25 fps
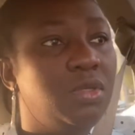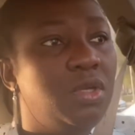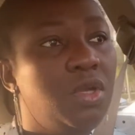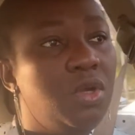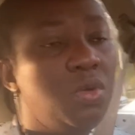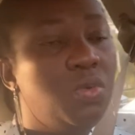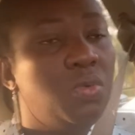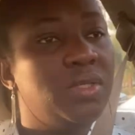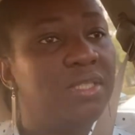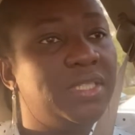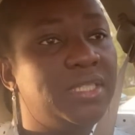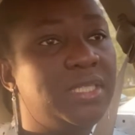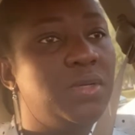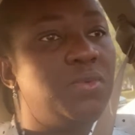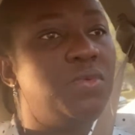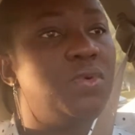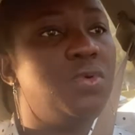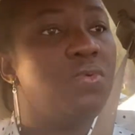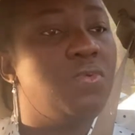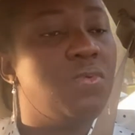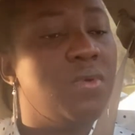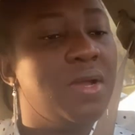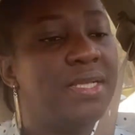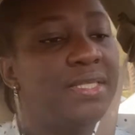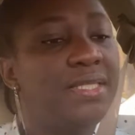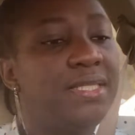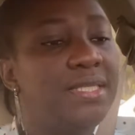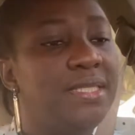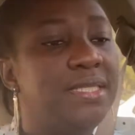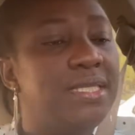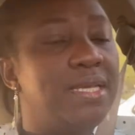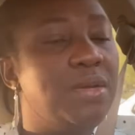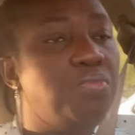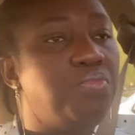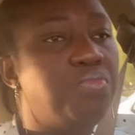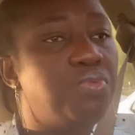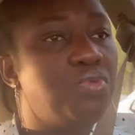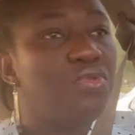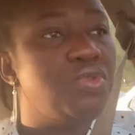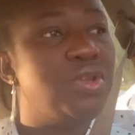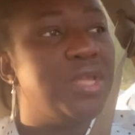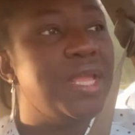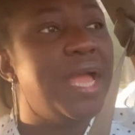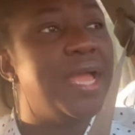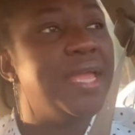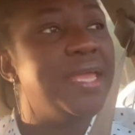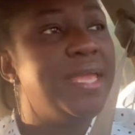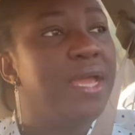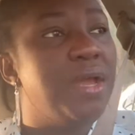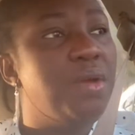What's it once is a
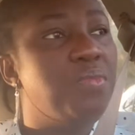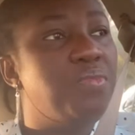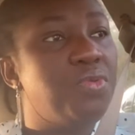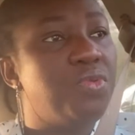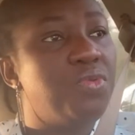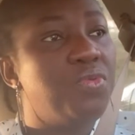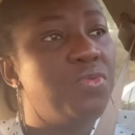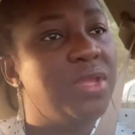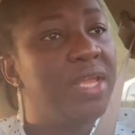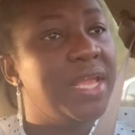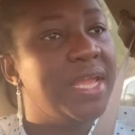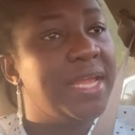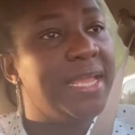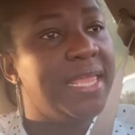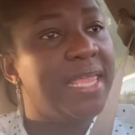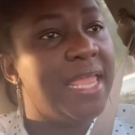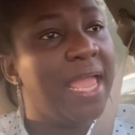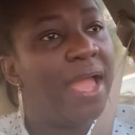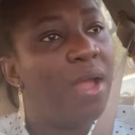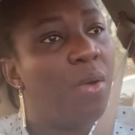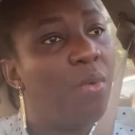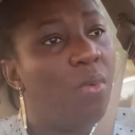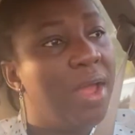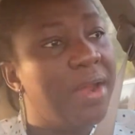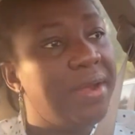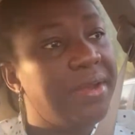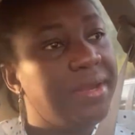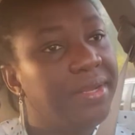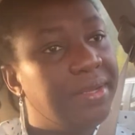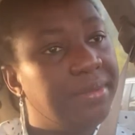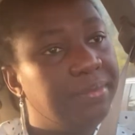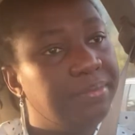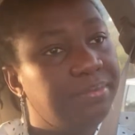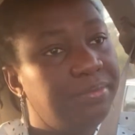brewing now warrior.